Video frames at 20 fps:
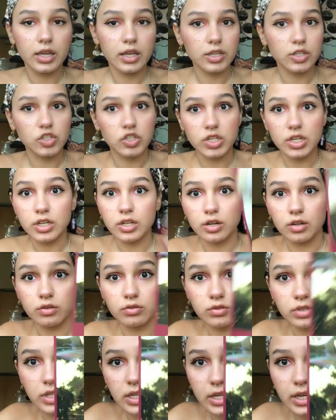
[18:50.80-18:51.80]
She
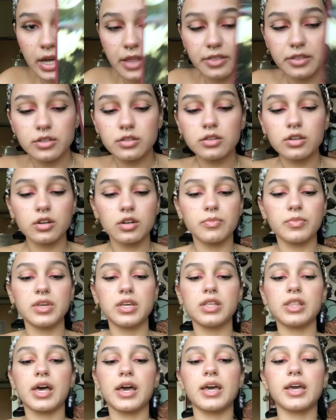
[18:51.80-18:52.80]
knows. He got, this is going to be
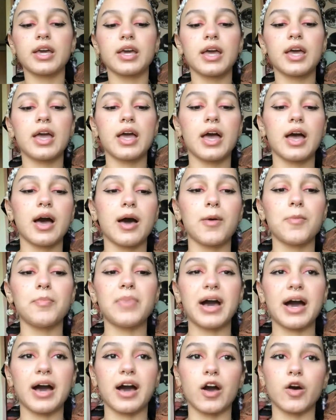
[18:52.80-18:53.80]
like a
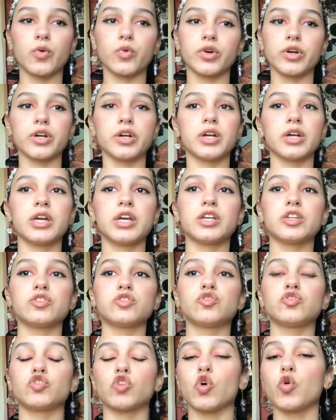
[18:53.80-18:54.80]
power
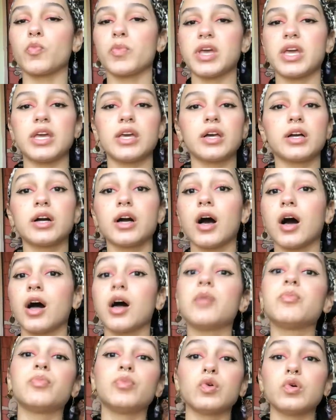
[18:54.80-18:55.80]
soulmate
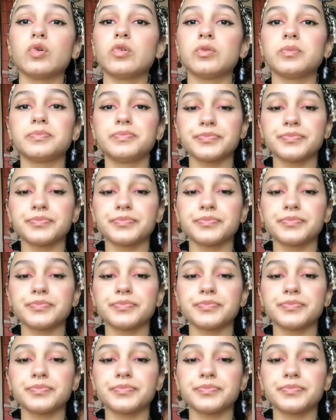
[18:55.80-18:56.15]
couple.